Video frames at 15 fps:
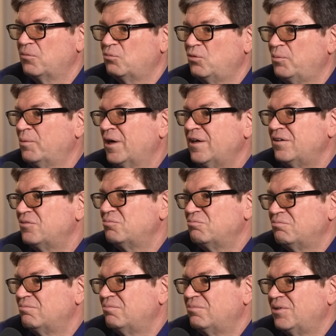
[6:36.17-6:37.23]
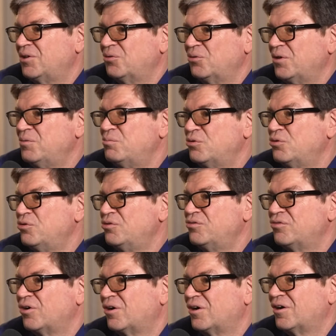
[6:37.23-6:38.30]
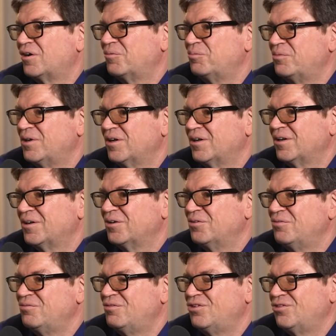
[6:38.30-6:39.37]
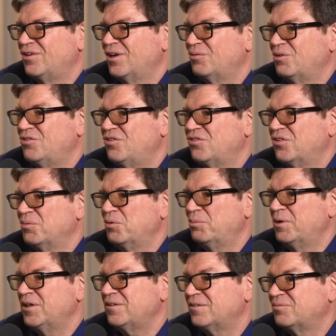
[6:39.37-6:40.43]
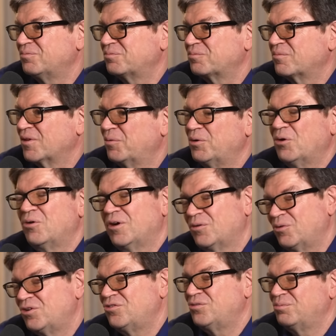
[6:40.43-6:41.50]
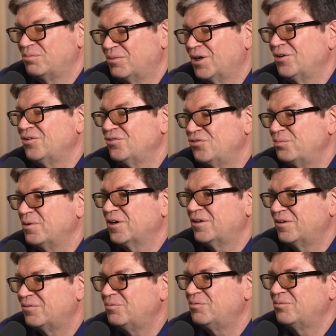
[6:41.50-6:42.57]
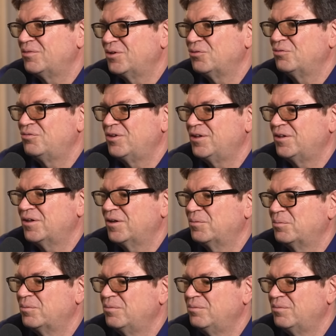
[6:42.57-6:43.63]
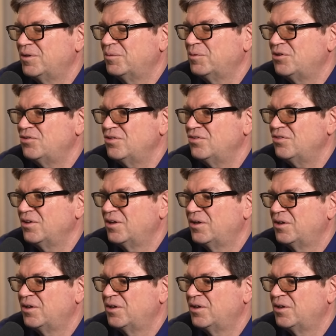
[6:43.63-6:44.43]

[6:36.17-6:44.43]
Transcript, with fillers: we might, you know, improve our uh, vision language system a bit. I mean, our language models by you know feeding them images,